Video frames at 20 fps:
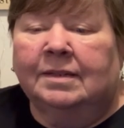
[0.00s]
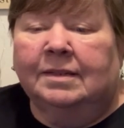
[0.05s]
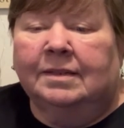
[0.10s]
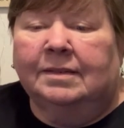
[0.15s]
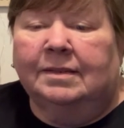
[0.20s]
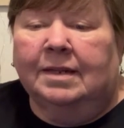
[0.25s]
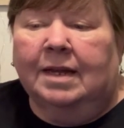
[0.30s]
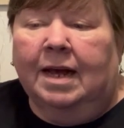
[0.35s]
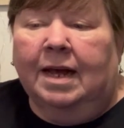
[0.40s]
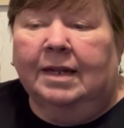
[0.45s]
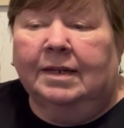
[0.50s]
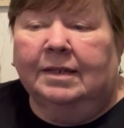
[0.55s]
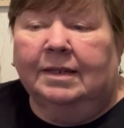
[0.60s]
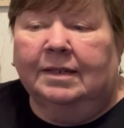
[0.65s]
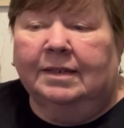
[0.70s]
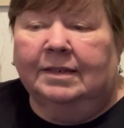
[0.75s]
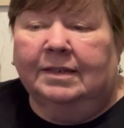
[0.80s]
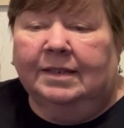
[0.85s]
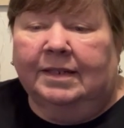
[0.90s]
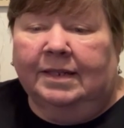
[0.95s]
Not
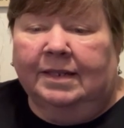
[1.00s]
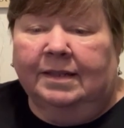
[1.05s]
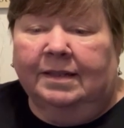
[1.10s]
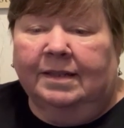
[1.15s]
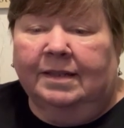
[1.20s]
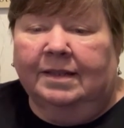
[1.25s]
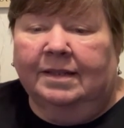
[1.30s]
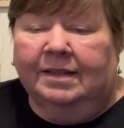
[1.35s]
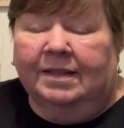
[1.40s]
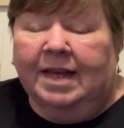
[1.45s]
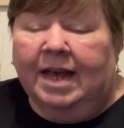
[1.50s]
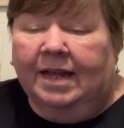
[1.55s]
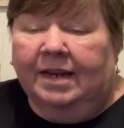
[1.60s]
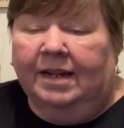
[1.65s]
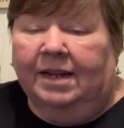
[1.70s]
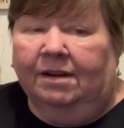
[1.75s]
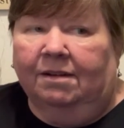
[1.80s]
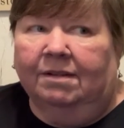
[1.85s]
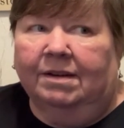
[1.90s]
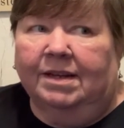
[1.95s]
in that
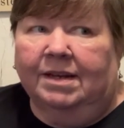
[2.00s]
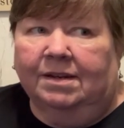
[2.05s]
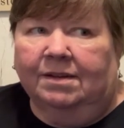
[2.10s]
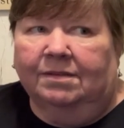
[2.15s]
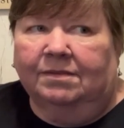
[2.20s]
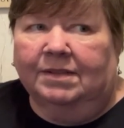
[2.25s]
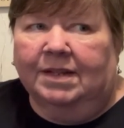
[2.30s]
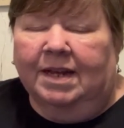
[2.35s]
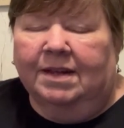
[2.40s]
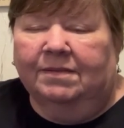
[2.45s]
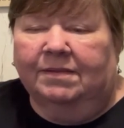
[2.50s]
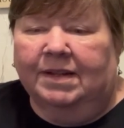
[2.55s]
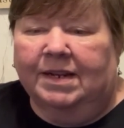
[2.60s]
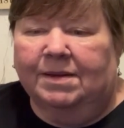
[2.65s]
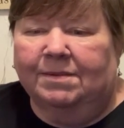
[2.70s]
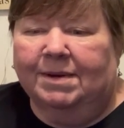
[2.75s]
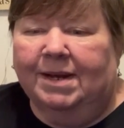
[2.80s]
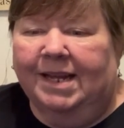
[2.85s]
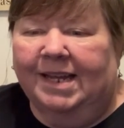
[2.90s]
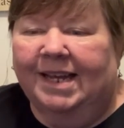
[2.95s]
area of life,
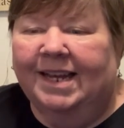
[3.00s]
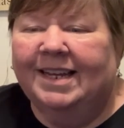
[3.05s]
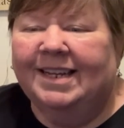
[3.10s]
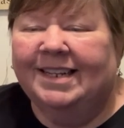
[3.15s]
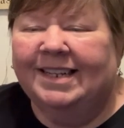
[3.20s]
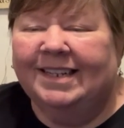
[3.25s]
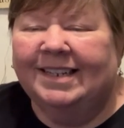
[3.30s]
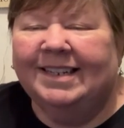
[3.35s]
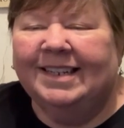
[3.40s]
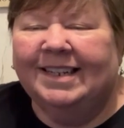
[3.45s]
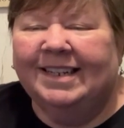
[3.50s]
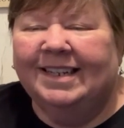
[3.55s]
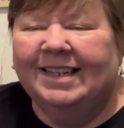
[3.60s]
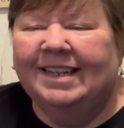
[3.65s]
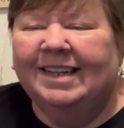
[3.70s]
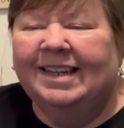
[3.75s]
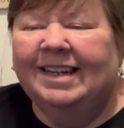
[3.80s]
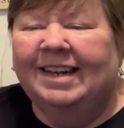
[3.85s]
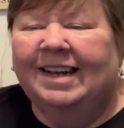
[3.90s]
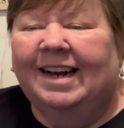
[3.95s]
anyway.
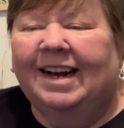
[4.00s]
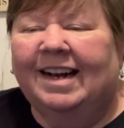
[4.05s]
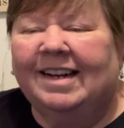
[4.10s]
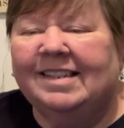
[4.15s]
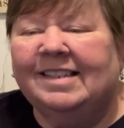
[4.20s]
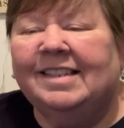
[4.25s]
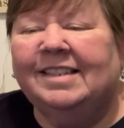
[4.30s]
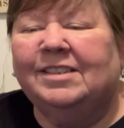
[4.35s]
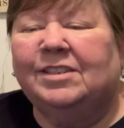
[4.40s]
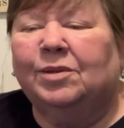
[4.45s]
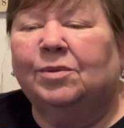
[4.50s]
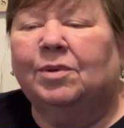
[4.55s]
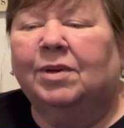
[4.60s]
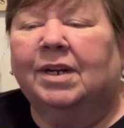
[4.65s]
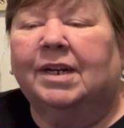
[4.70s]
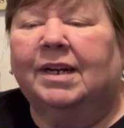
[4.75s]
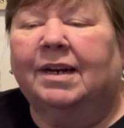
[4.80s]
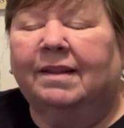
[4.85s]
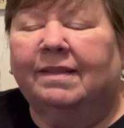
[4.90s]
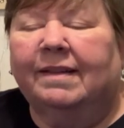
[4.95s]
I need to
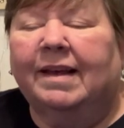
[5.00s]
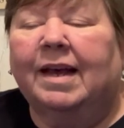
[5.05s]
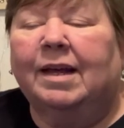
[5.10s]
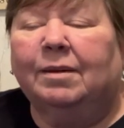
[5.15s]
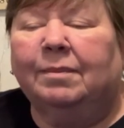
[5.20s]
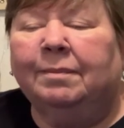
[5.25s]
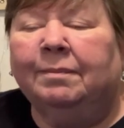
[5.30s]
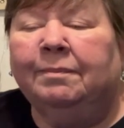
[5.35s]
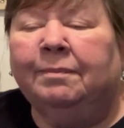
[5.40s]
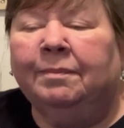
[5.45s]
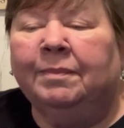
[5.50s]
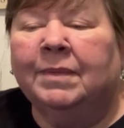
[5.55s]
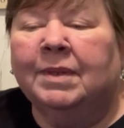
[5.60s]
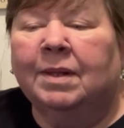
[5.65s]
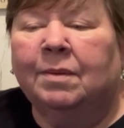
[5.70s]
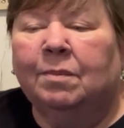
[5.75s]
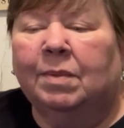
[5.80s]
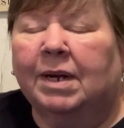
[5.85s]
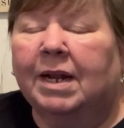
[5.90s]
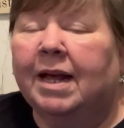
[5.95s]
work on that,
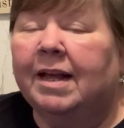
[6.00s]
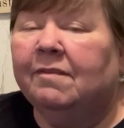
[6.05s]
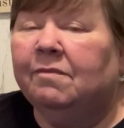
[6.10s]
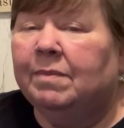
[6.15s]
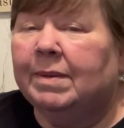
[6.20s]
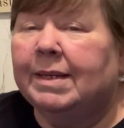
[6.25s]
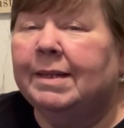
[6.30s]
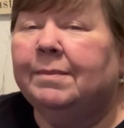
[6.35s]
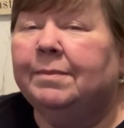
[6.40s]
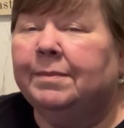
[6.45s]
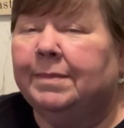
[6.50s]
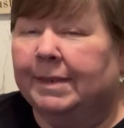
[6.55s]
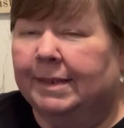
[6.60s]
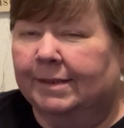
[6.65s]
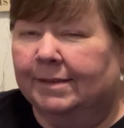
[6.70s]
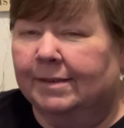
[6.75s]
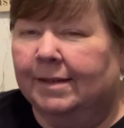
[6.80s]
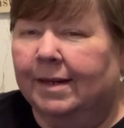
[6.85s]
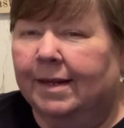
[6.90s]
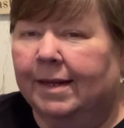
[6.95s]
but I've been
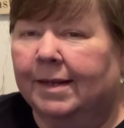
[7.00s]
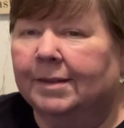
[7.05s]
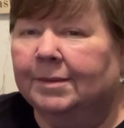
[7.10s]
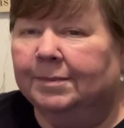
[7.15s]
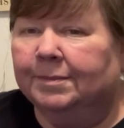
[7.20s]
busy.